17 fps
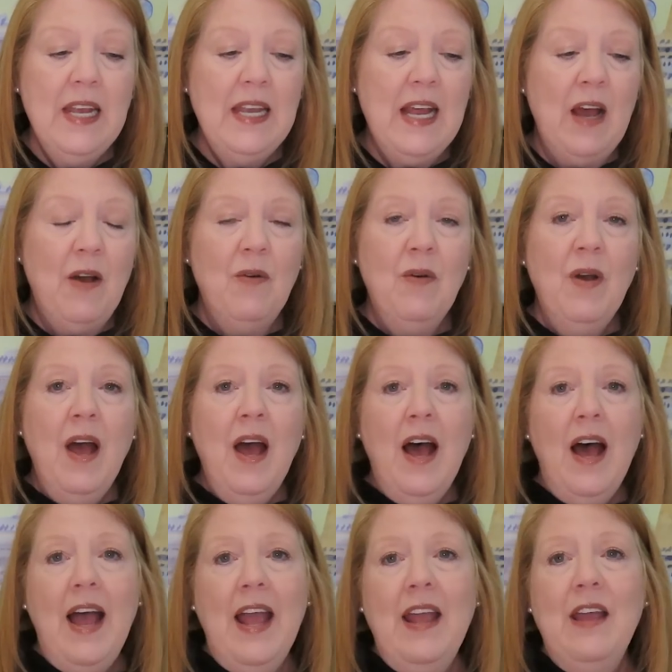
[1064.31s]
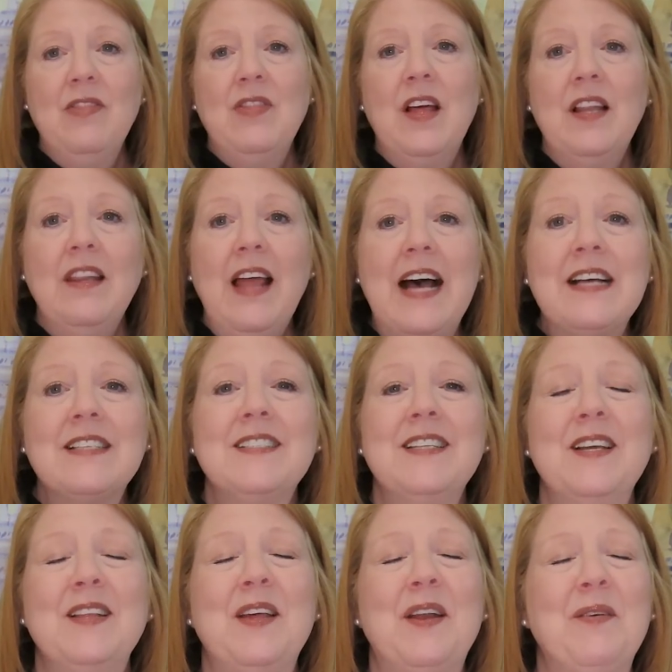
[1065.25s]
Now, the last
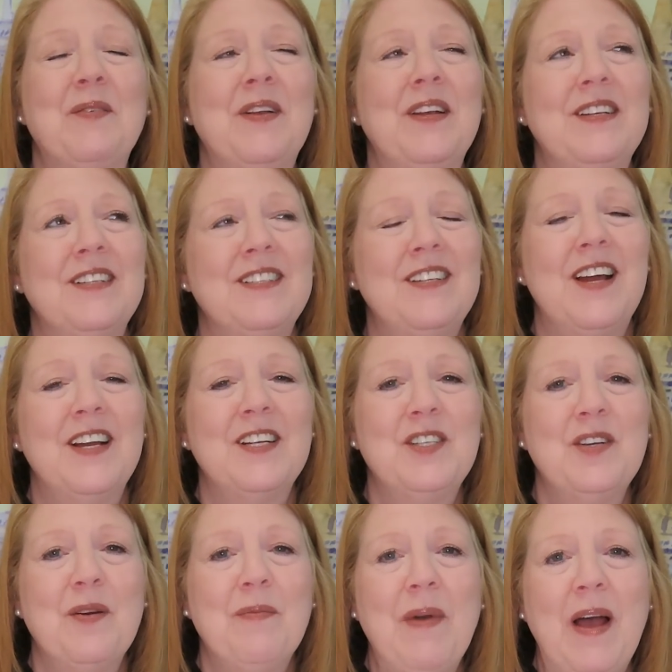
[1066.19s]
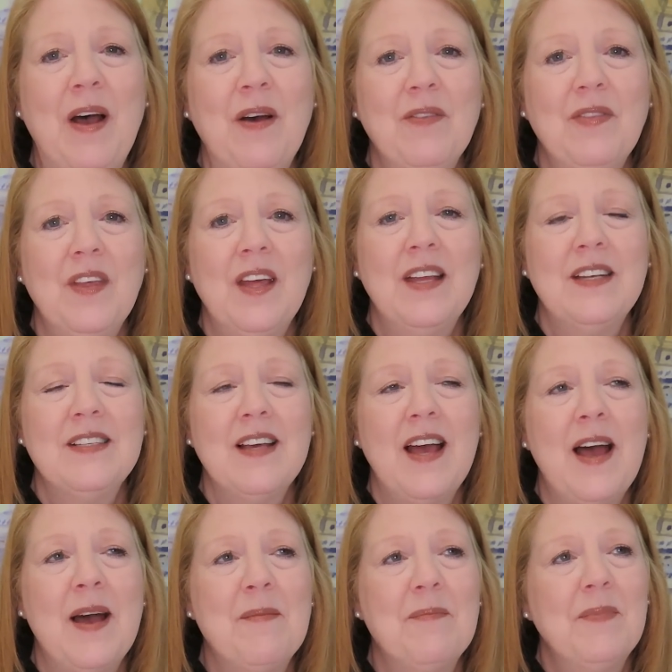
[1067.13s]
thing that I wanted to talk to you about that
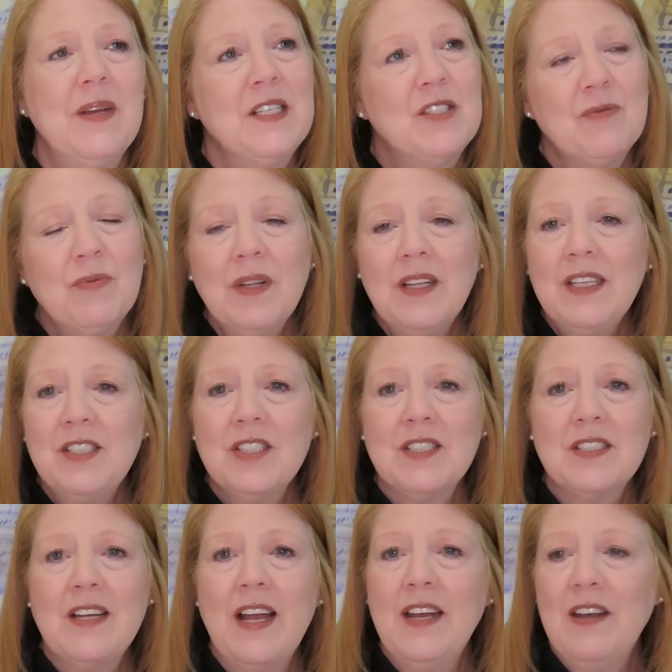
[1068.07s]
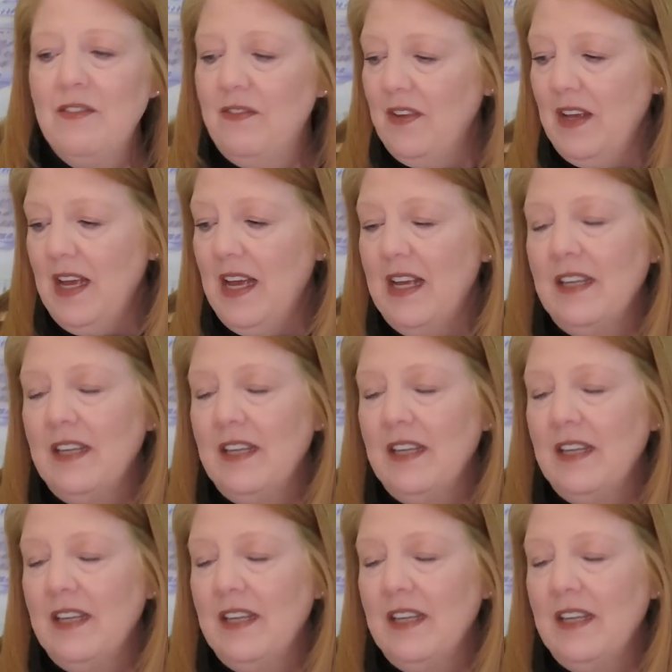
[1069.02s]
is really just kind of